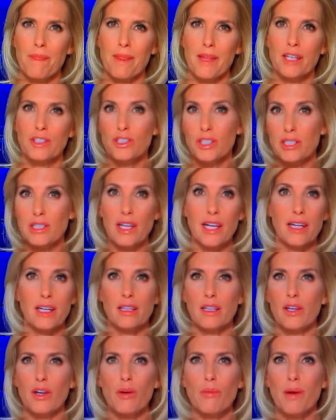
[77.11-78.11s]
just like in the
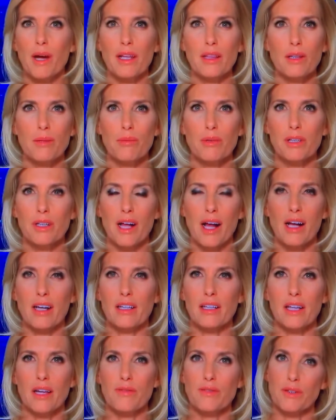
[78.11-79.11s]
nearby liberal
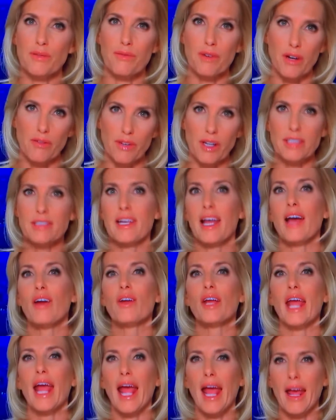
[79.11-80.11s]
enclaves of Fairfax
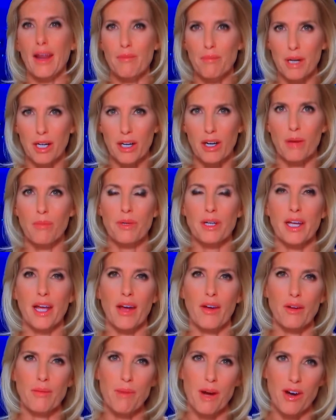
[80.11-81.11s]
County and Montgomery
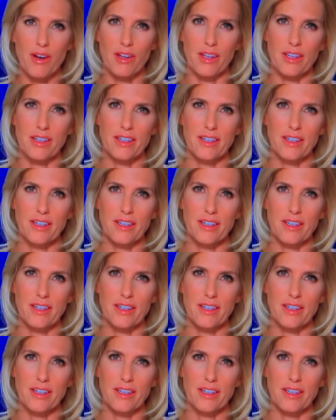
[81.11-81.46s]
County, Maryland.